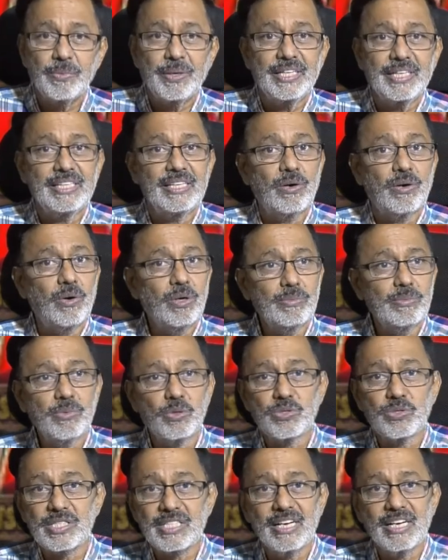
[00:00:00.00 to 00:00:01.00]
where he
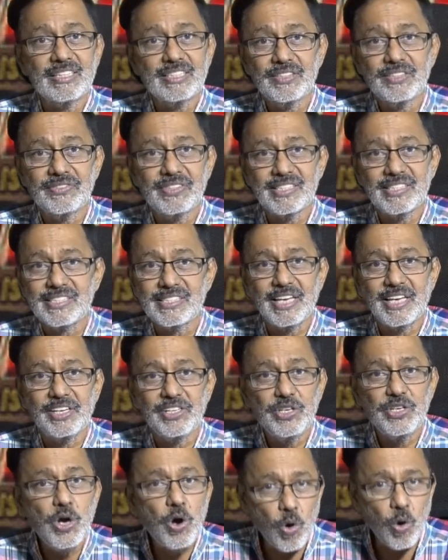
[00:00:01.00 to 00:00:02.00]
almost can't even
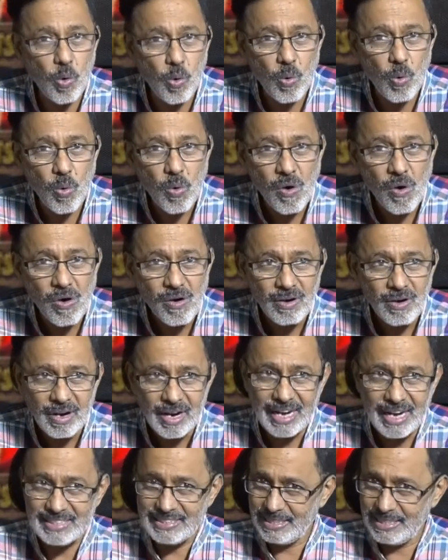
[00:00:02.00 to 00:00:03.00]
say no
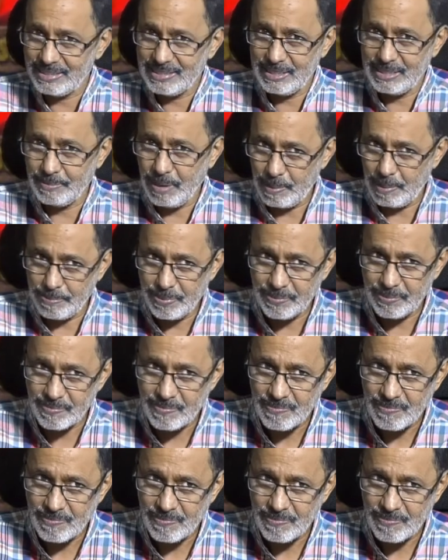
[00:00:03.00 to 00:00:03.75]
and does them up.